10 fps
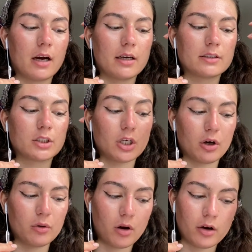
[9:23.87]

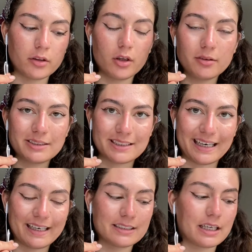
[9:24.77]
So on those
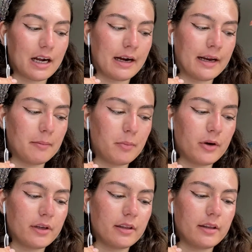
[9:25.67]
days, I
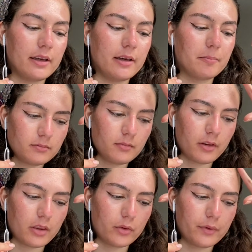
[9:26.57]
put the
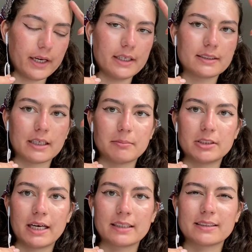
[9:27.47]
3
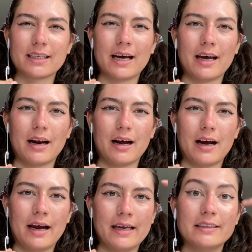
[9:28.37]
subjects that
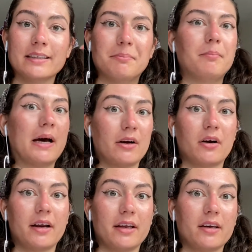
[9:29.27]
I did better
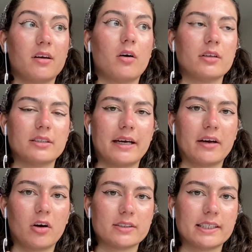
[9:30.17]
in on the
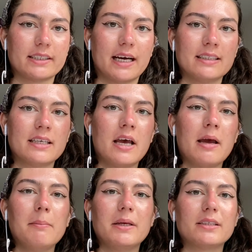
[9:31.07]
diagnostic test,
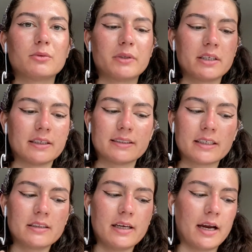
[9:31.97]
because
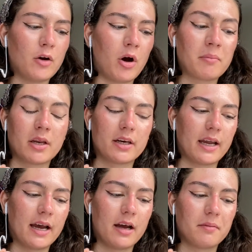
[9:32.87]
realistically, I know I'm going to get